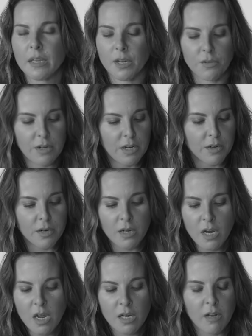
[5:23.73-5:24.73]
career,
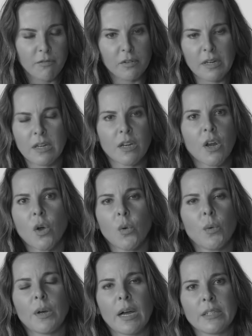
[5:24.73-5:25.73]
not for, no.